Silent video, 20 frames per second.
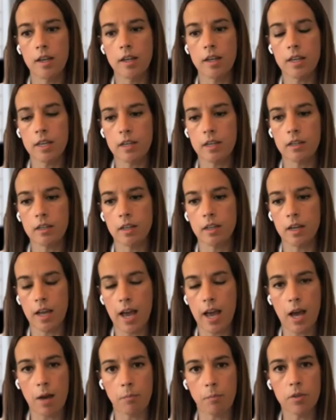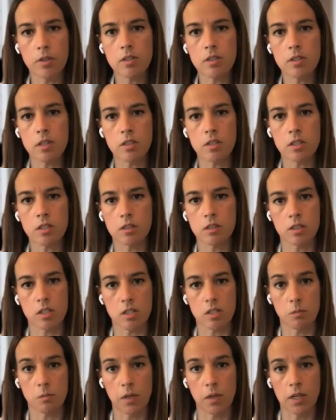It happens. It
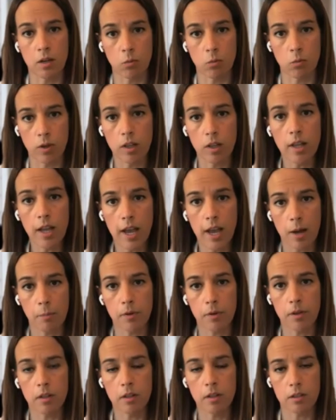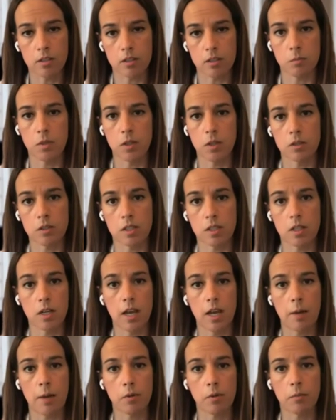doesn't mean it will happen. It doesn't mean it's going
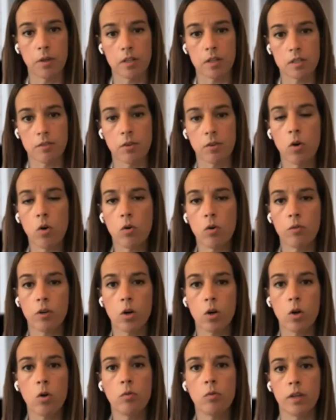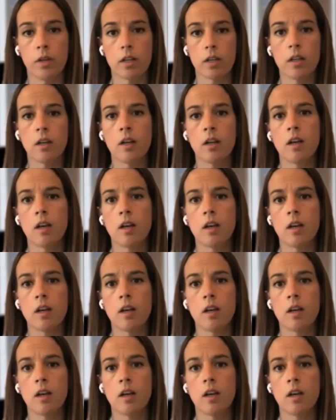to happen because of COVID.